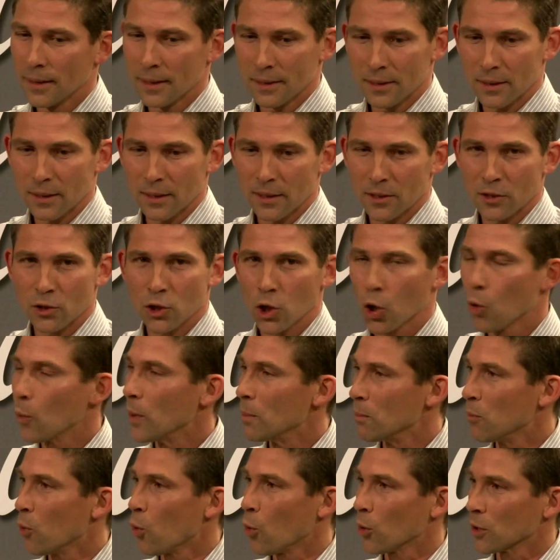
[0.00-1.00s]
it's
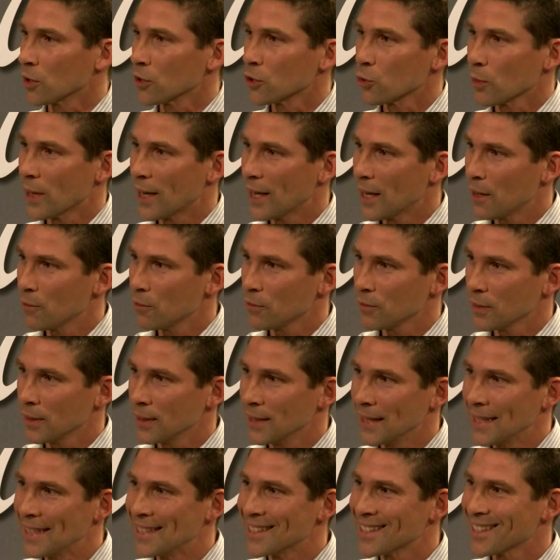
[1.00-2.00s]
so important to have
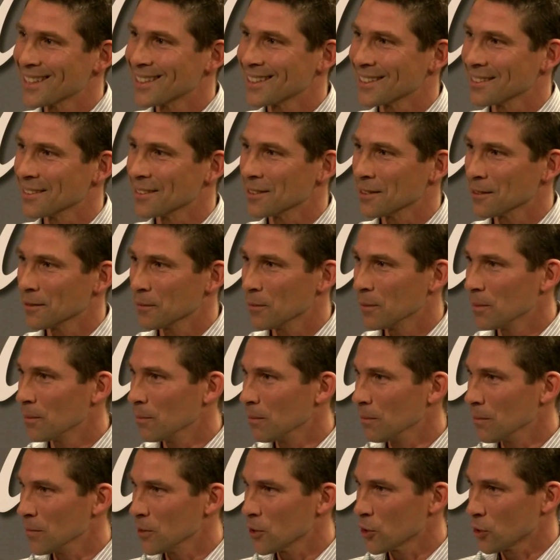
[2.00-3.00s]
an instant
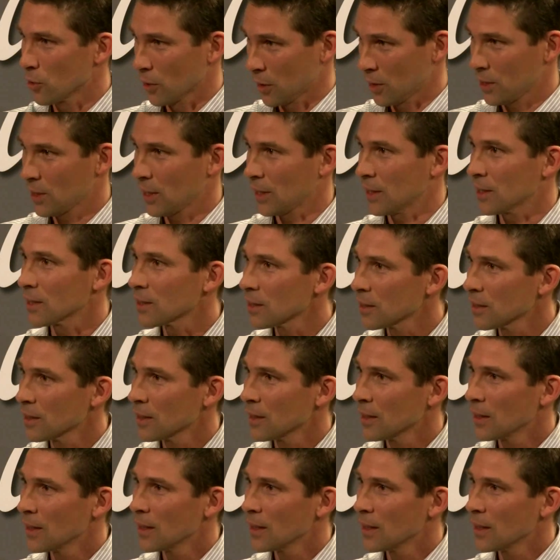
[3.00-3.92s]
success